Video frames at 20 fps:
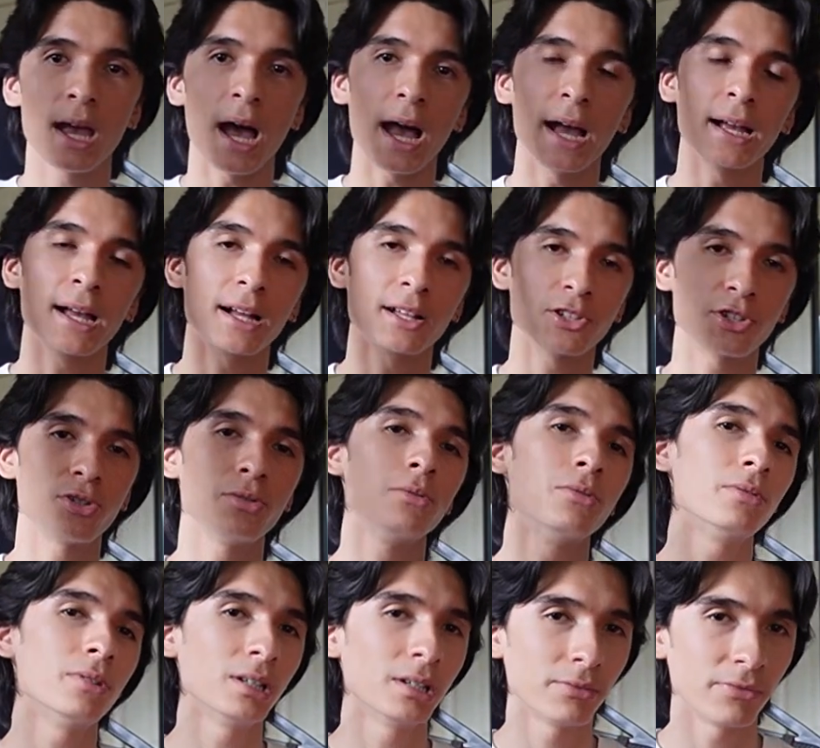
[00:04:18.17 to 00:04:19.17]
I got
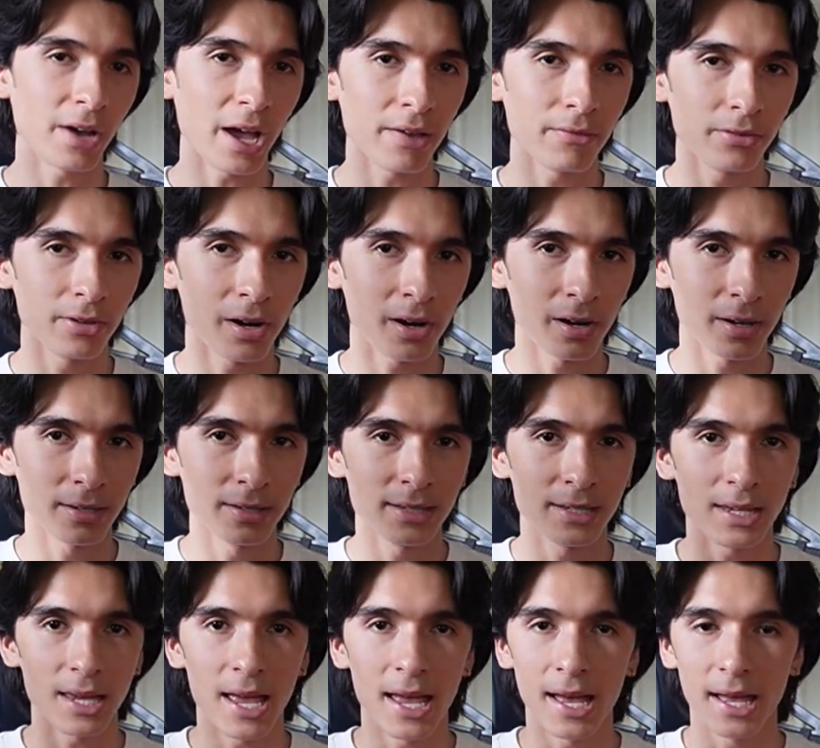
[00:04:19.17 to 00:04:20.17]
2 5
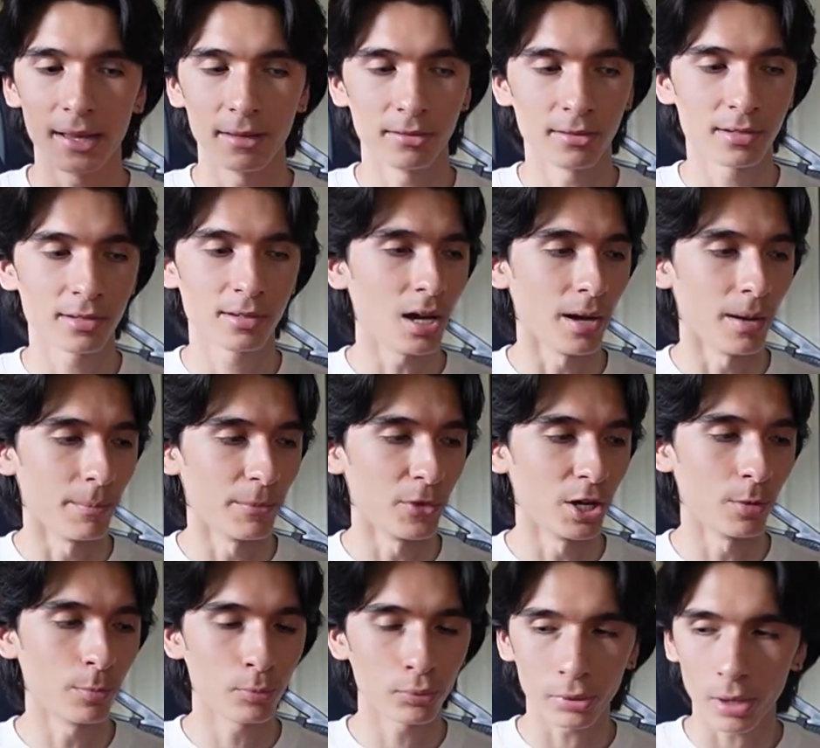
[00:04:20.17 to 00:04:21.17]
yards, and
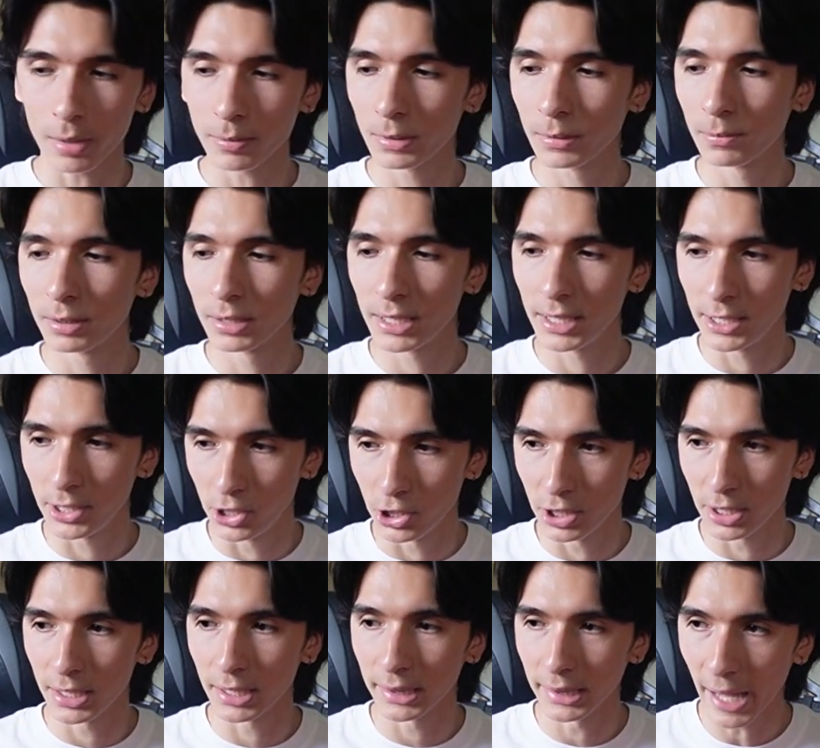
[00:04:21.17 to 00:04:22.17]
they're probably
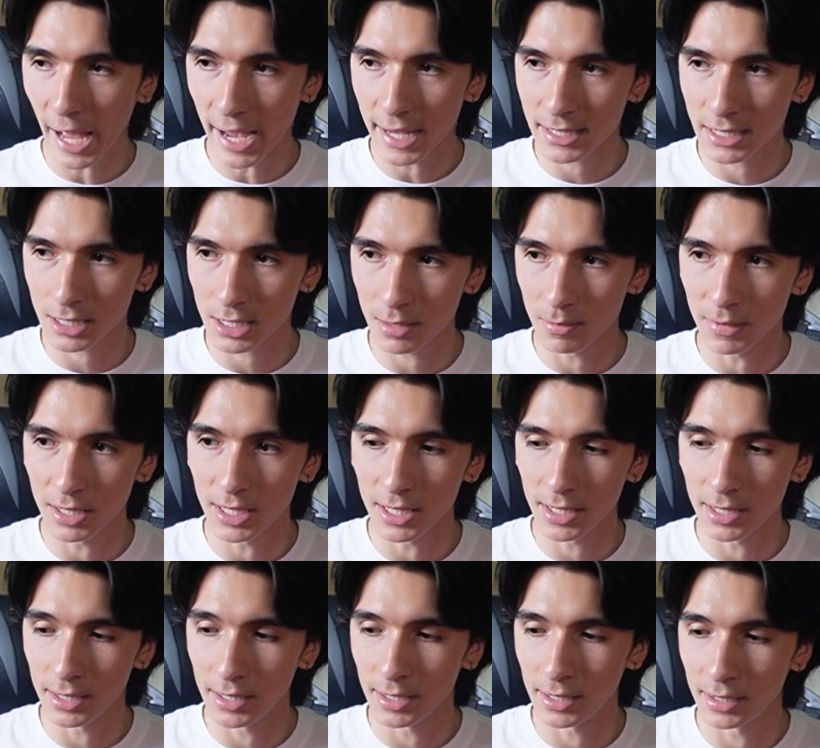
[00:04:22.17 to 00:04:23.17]
gonna last
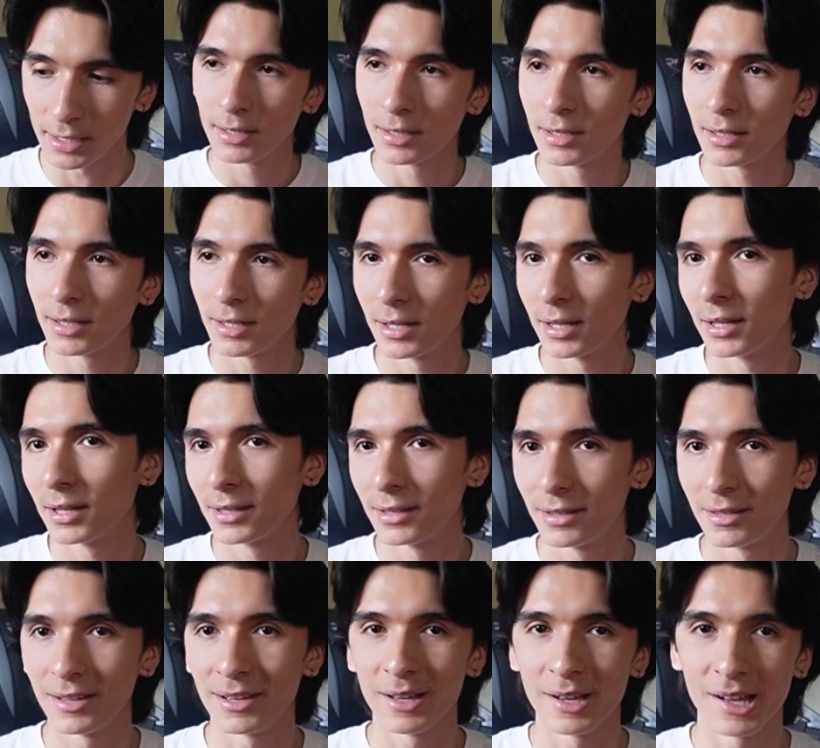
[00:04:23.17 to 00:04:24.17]
me
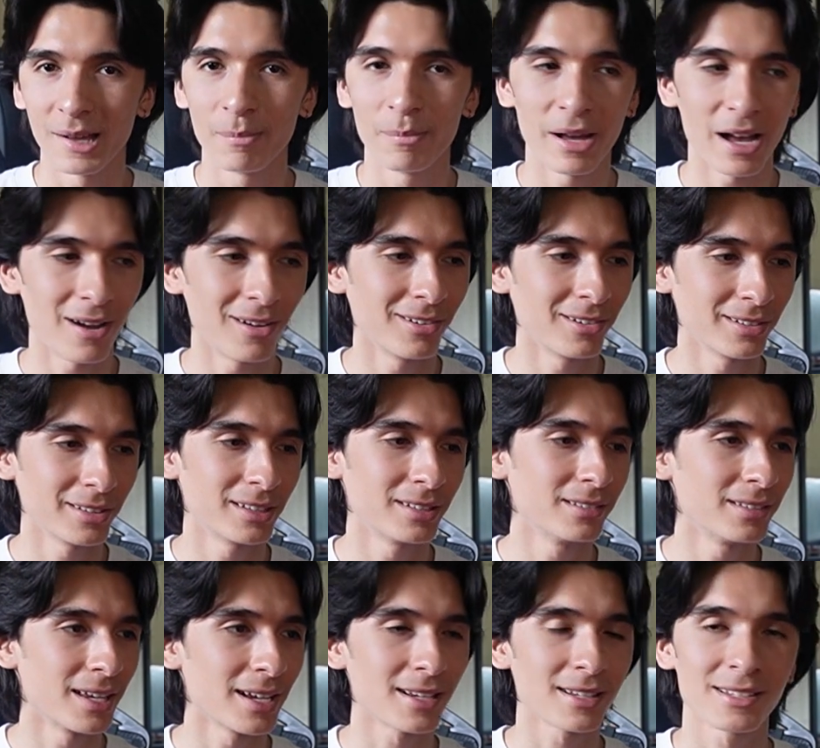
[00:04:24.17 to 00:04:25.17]
about the
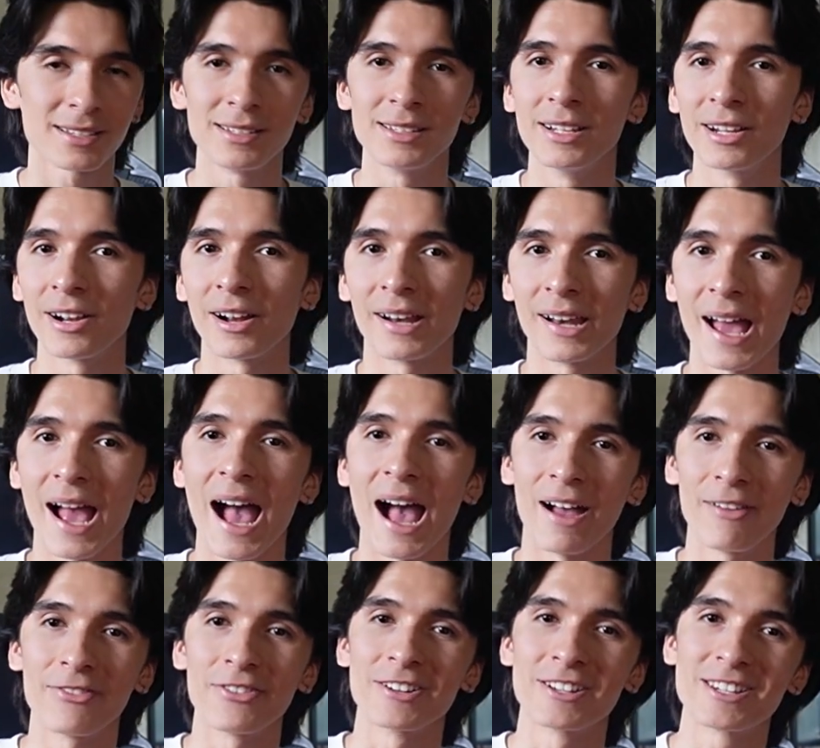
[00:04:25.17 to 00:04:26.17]
next year and a
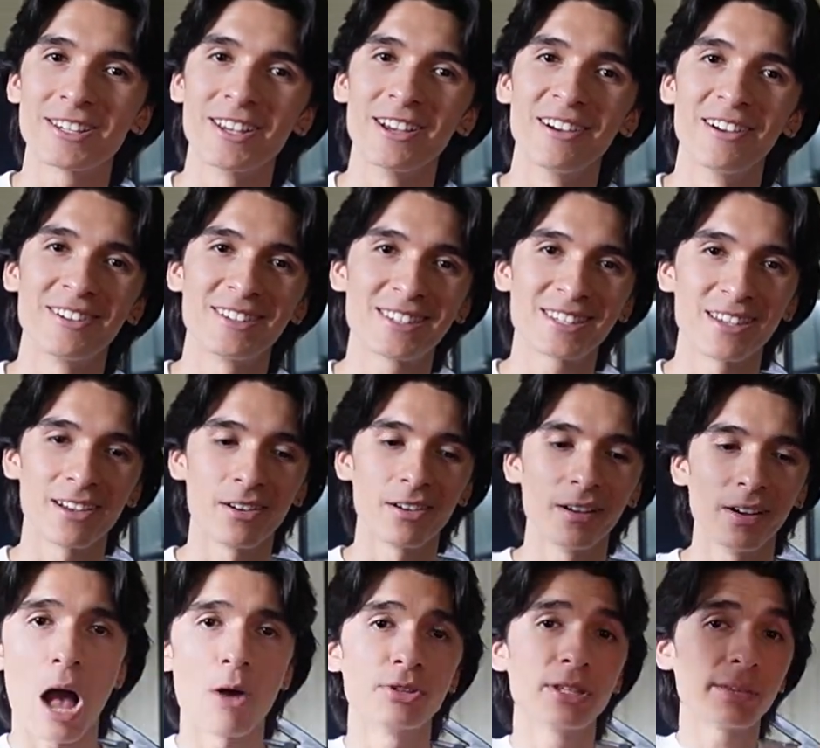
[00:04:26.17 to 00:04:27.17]
half or so.
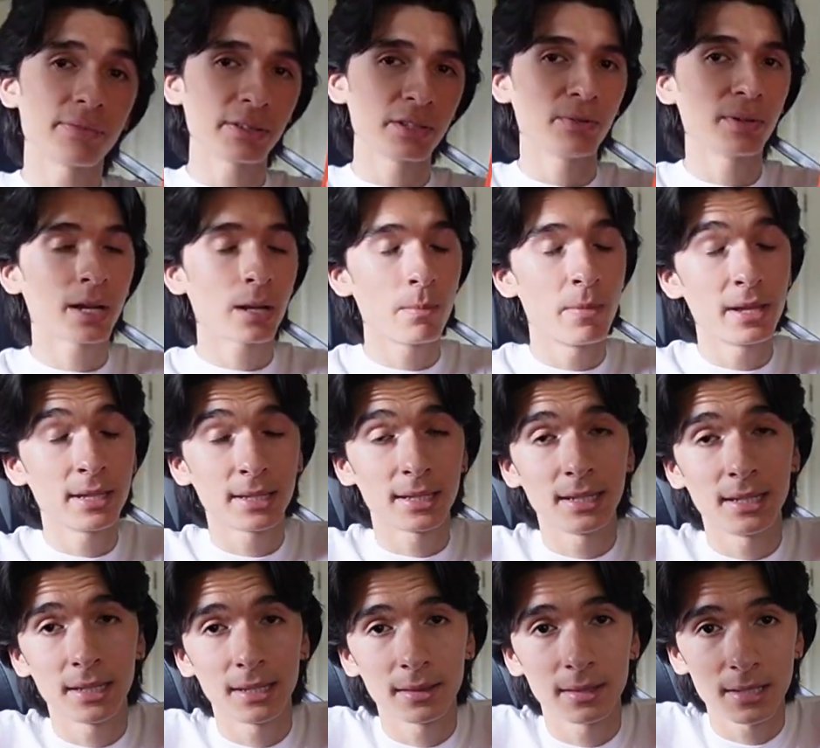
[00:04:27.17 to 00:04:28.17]
So I would definitely recommend
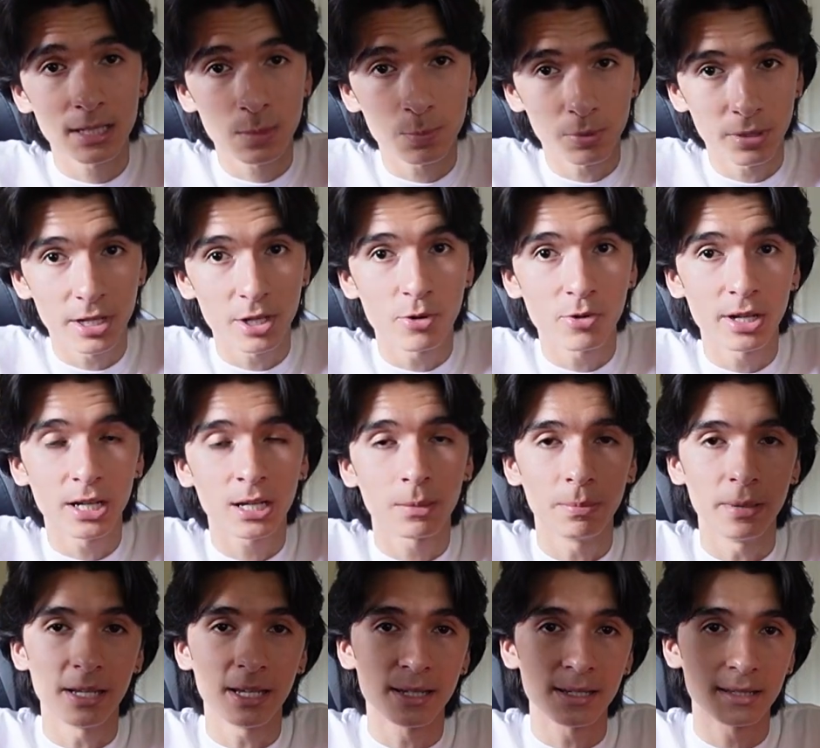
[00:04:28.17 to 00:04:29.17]
getting this pretty quick
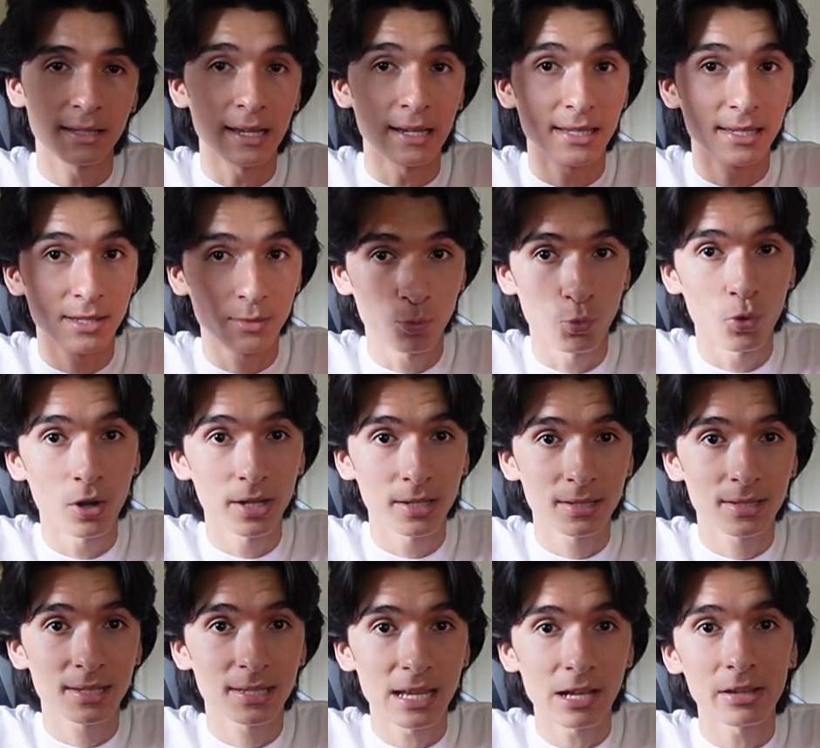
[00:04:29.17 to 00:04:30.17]
because they,
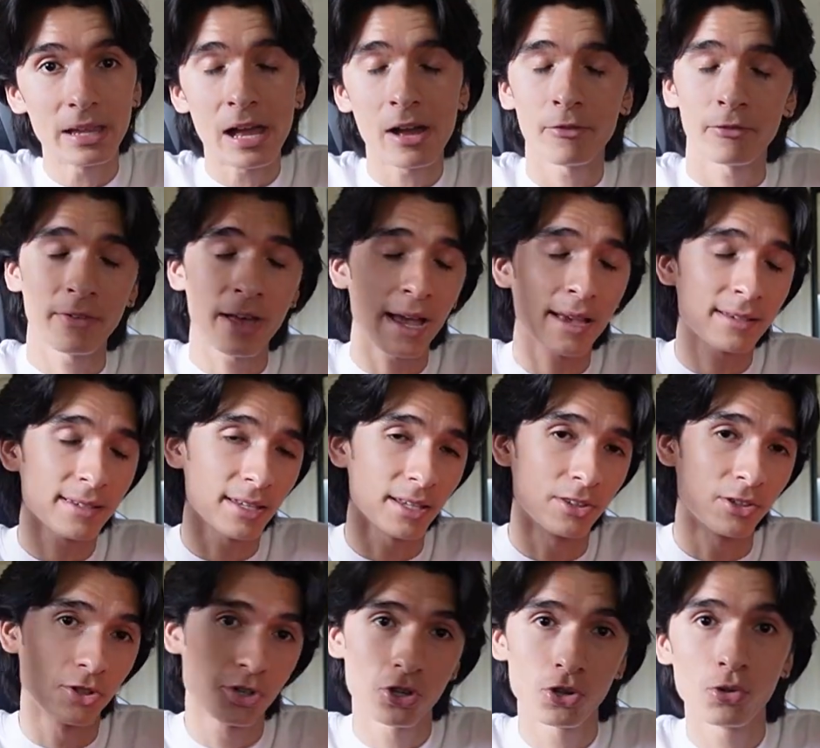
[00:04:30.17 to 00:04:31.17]
1, sell out fast,
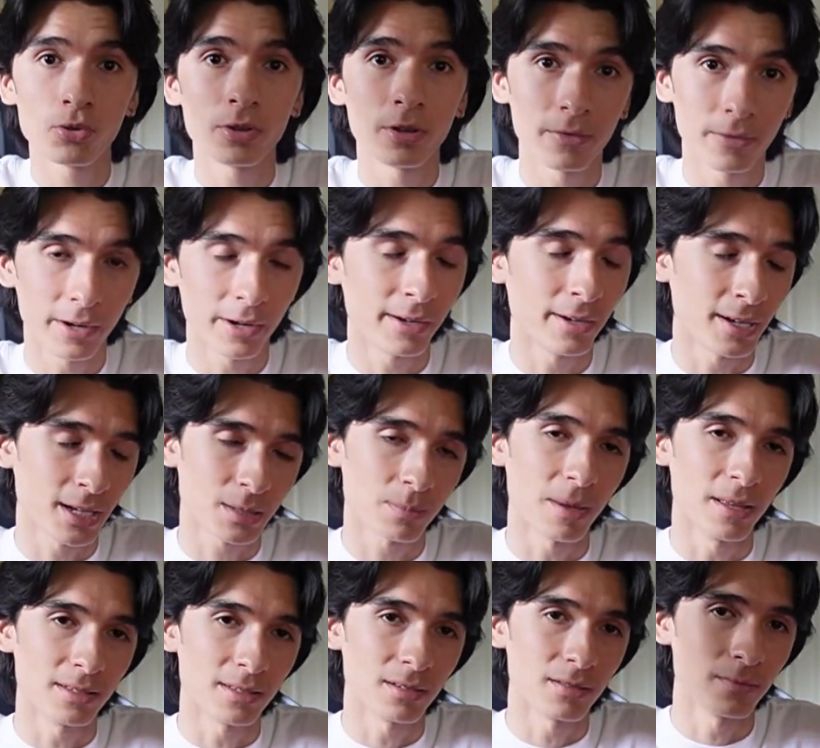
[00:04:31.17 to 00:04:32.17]
and 2, they're very
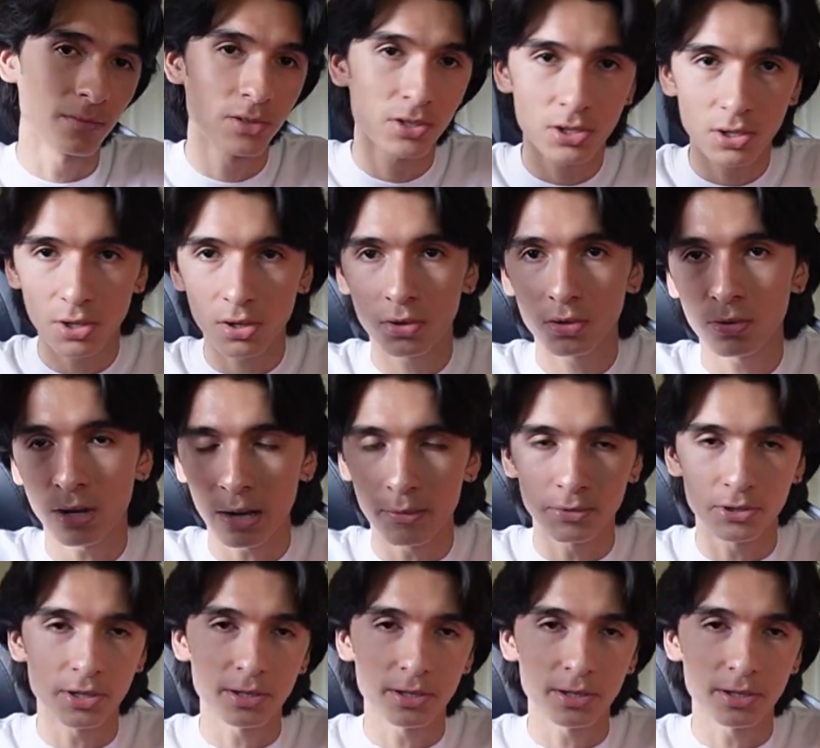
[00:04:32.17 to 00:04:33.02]
expensive. So I would